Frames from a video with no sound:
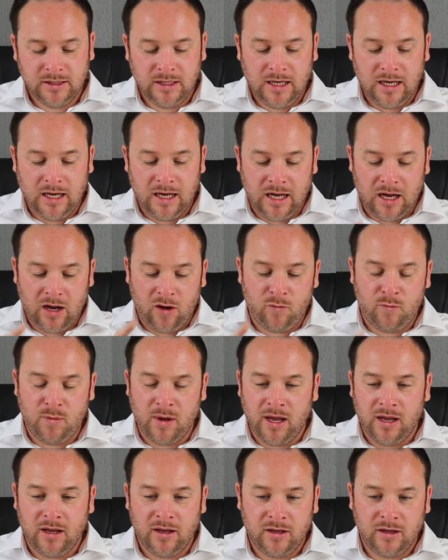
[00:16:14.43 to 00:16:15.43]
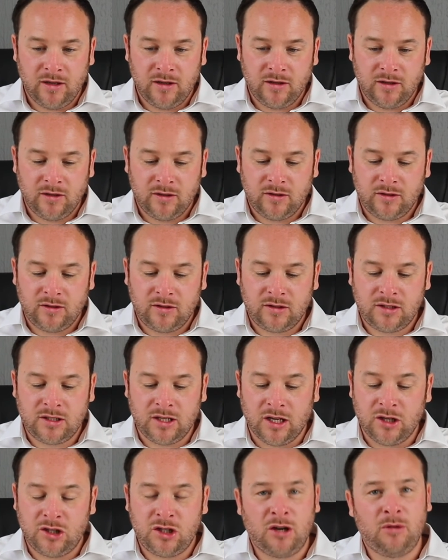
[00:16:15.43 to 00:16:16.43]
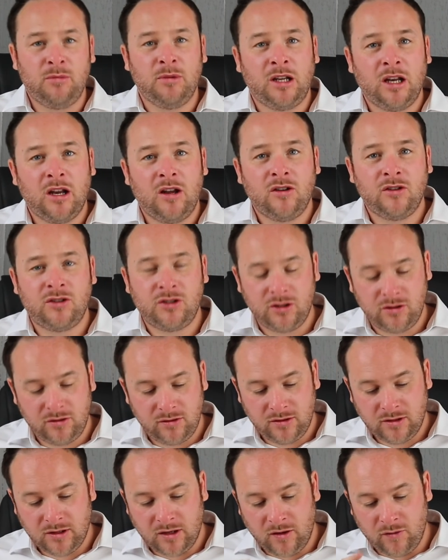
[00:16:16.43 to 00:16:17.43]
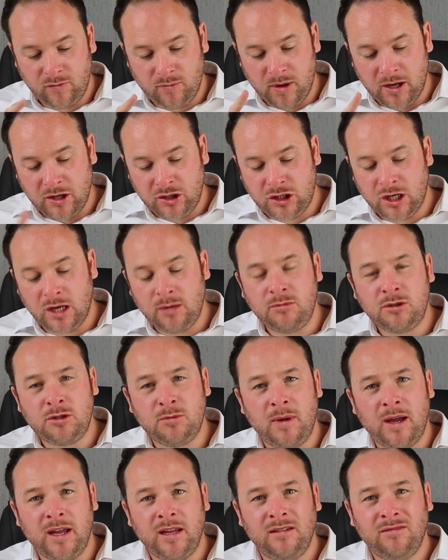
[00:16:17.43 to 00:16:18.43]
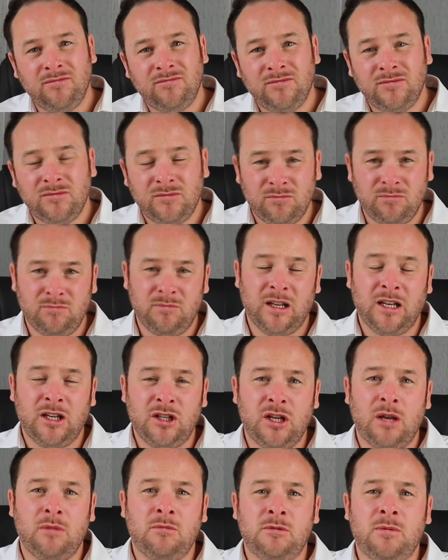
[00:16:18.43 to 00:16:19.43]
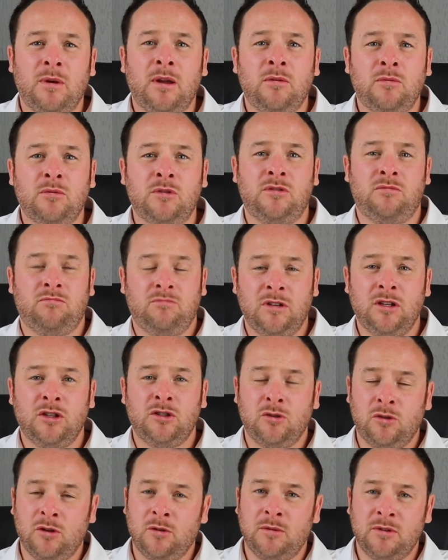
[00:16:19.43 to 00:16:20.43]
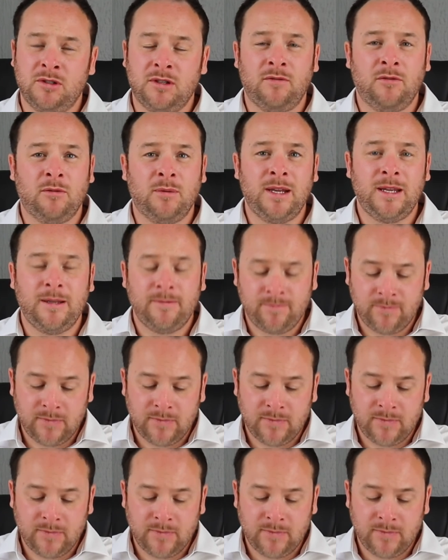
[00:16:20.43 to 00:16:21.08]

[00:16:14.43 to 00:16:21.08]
I've met Jeremy Clarkson. I've met James May. Admittedly, James May was in the toilet when I was having a wee.